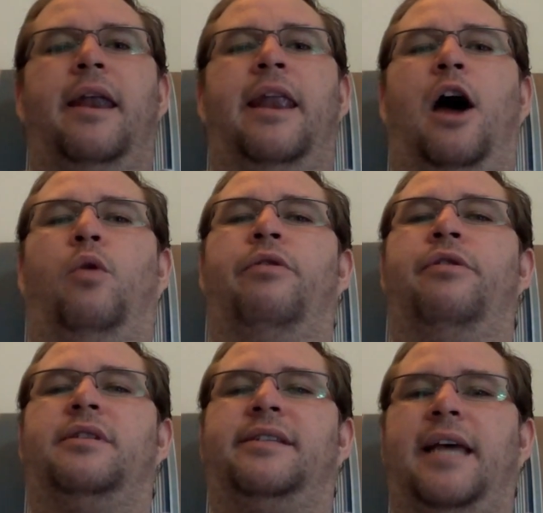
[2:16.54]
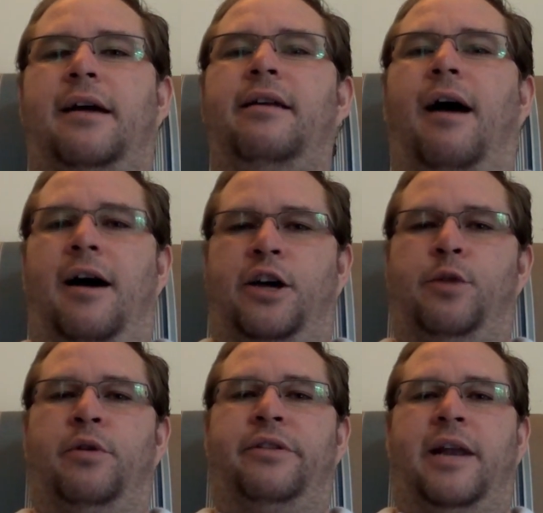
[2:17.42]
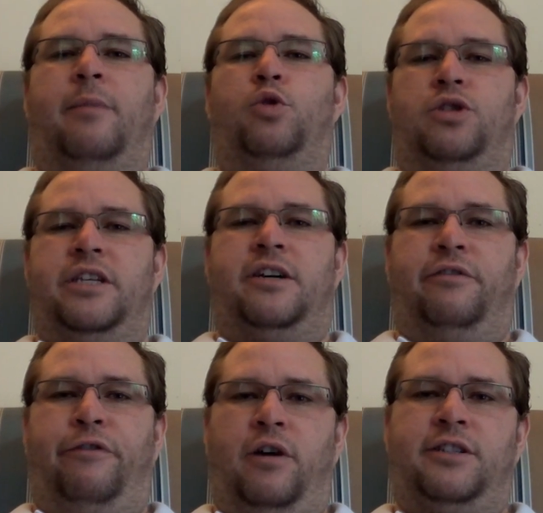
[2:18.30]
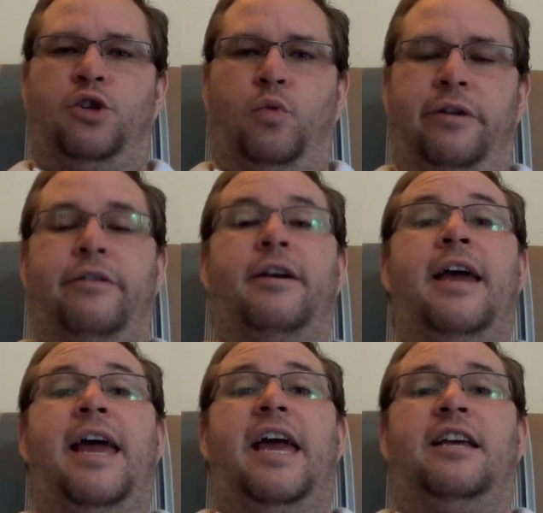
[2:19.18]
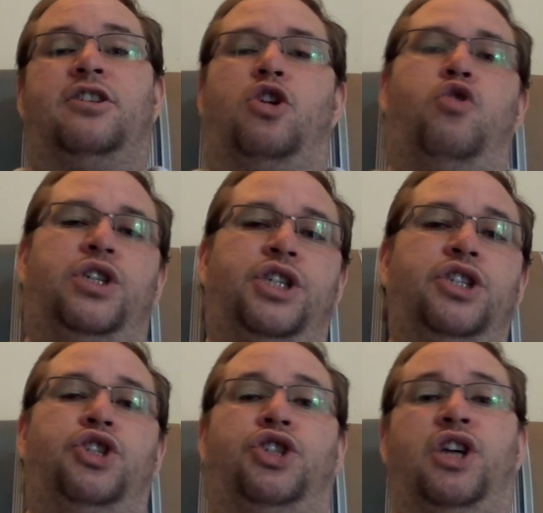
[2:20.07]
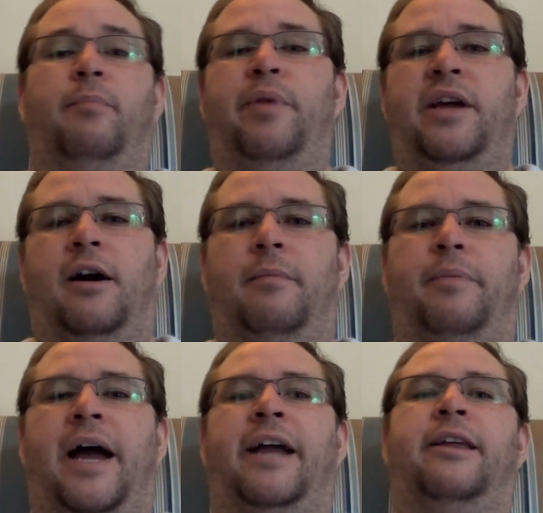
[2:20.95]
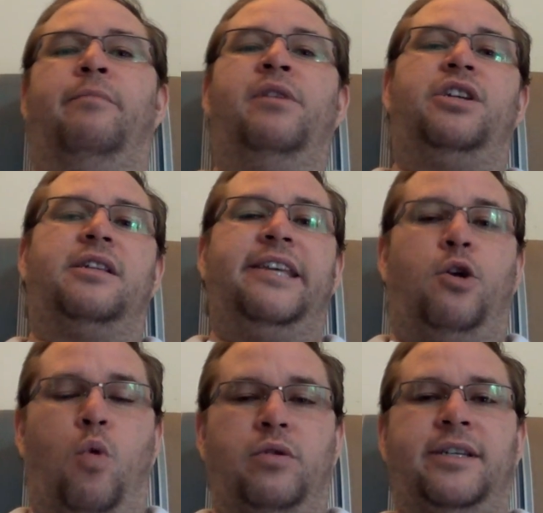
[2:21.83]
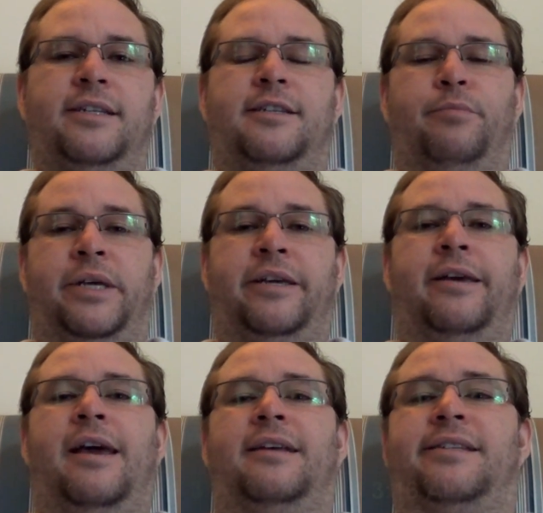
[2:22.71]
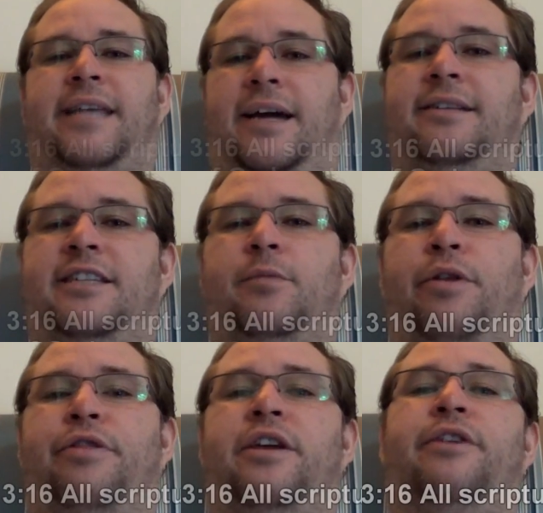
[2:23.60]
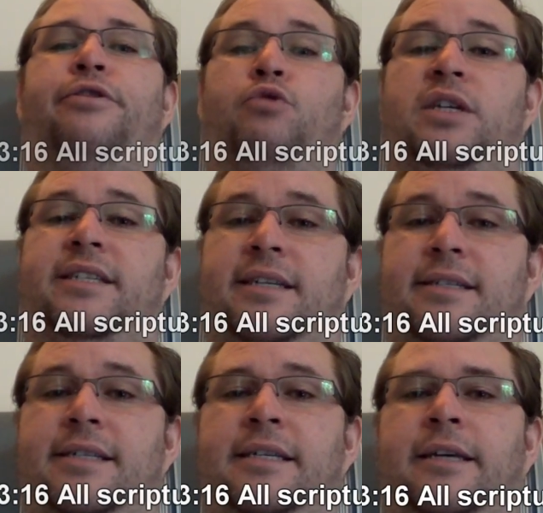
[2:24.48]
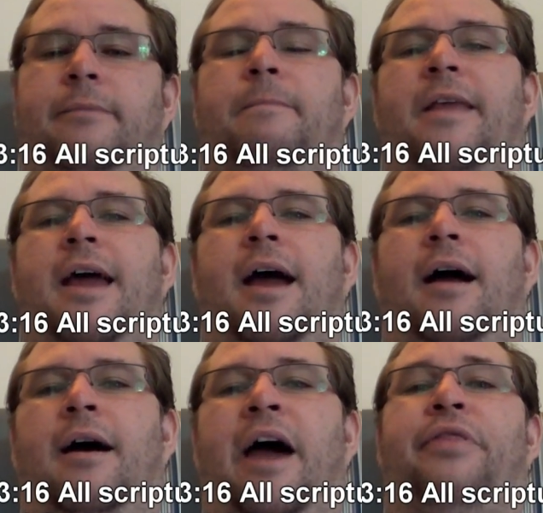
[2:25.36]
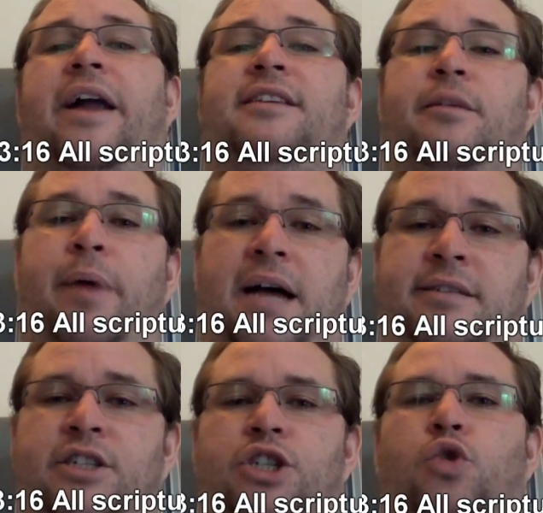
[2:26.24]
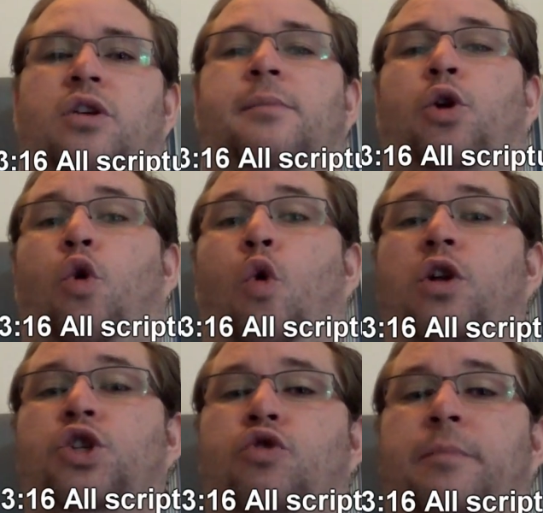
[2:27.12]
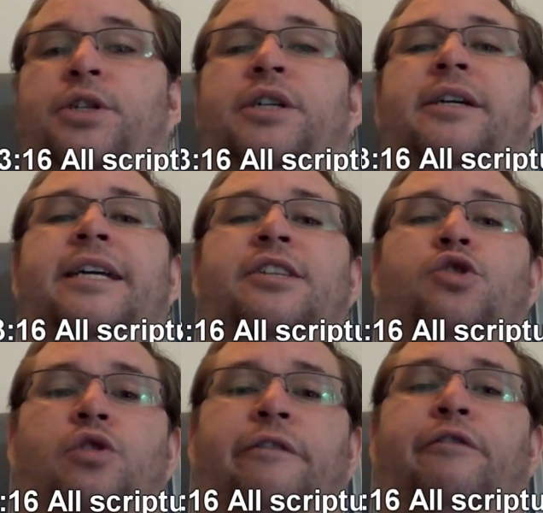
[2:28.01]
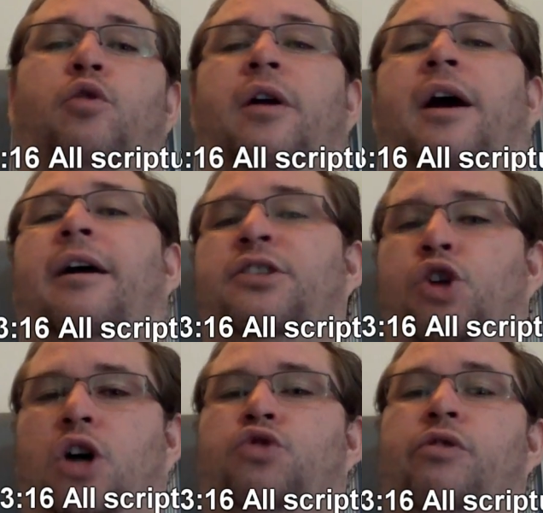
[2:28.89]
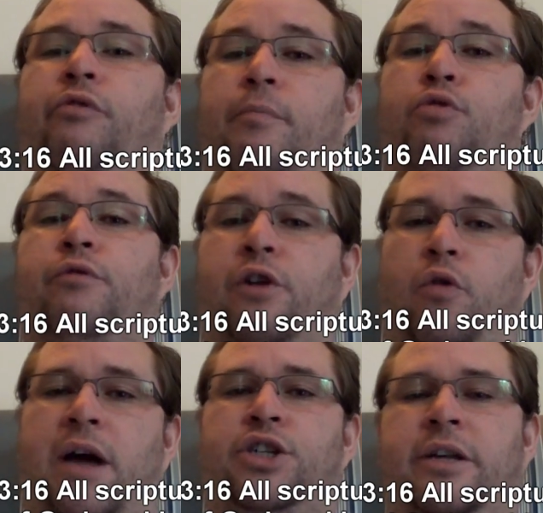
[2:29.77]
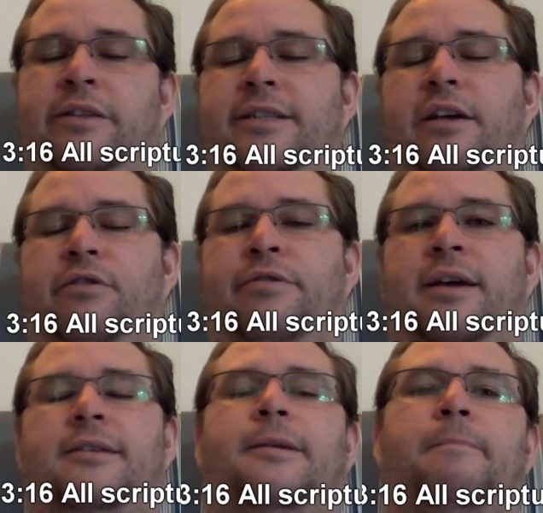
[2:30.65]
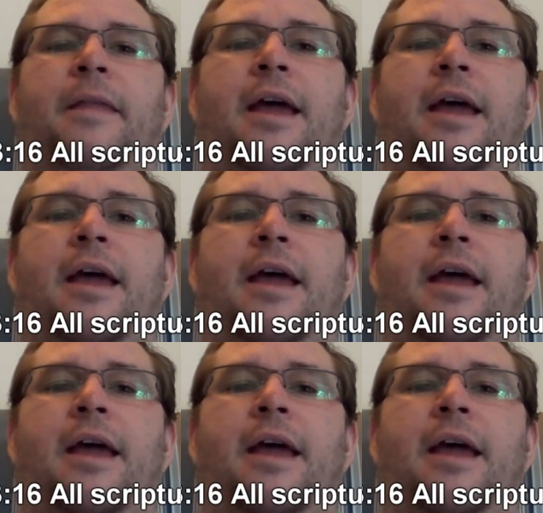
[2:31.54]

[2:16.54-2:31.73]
Now, the second argument that I'm usually confronted with is Christians jumping up and immediately quoting to me 2 Timothy 3:16. And that is the passage that talks about all scripture is good for doctrine, reproof, correction, and these other things.